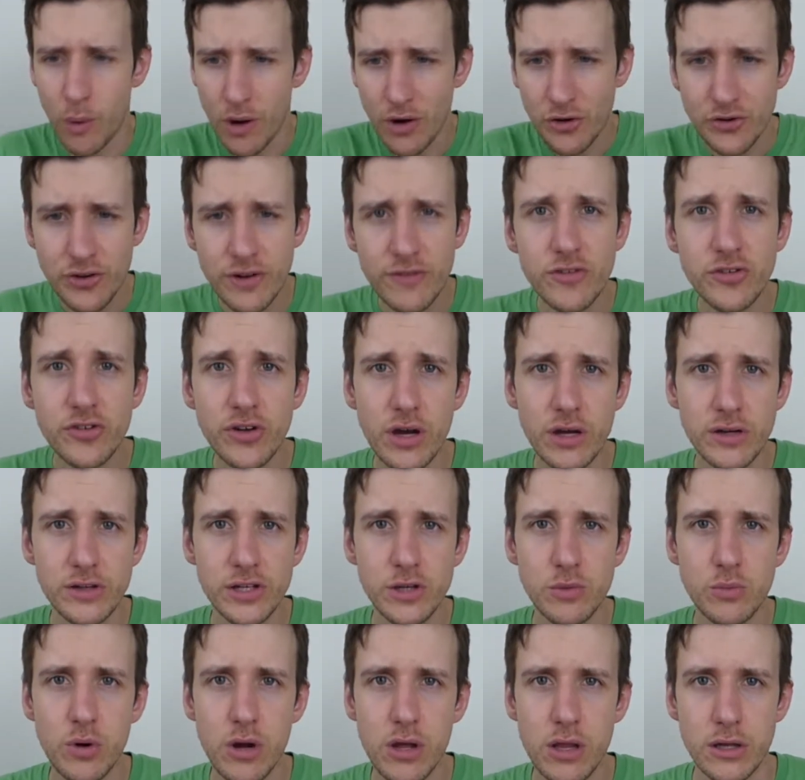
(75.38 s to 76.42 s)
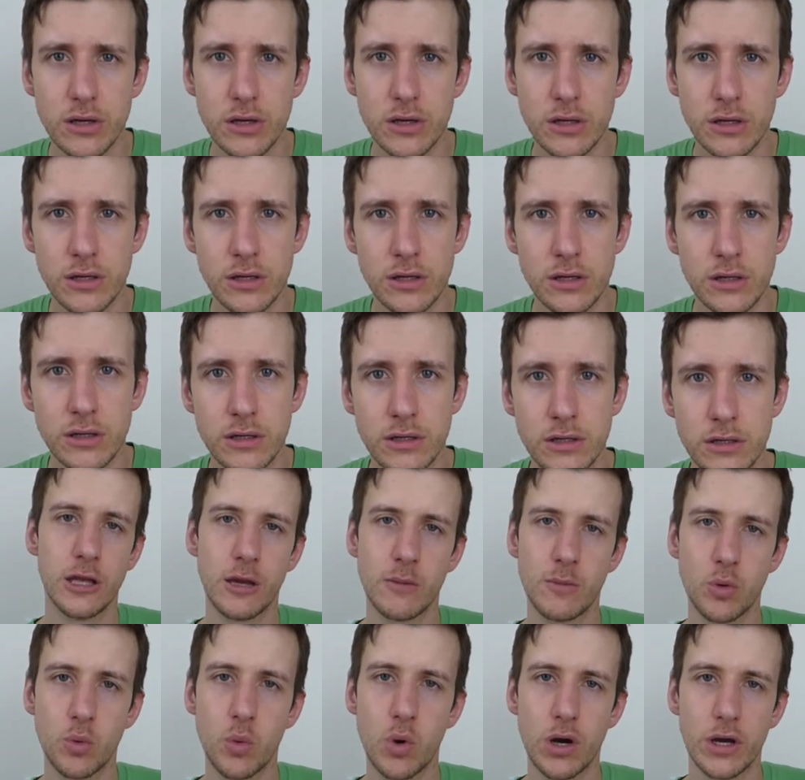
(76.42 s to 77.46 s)
Why don't you ever talk to your brother?
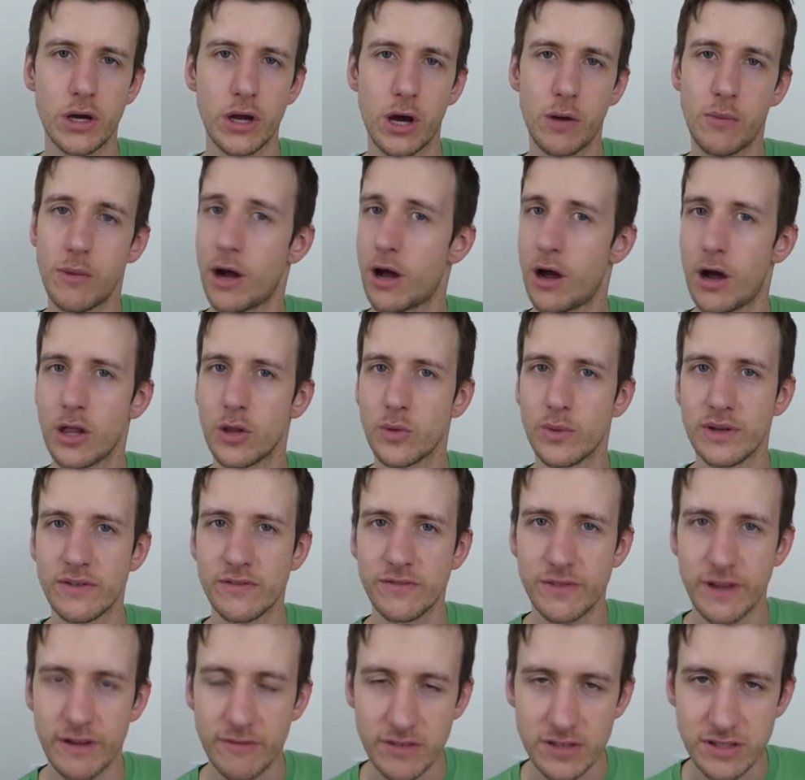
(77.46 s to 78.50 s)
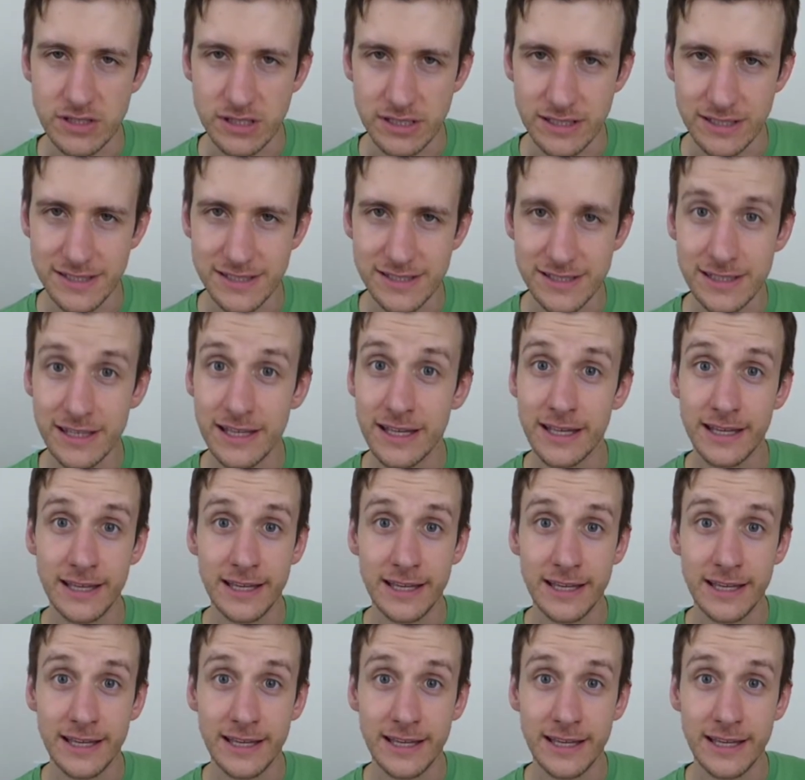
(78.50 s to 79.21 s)
Number one on my Halloween favorites list,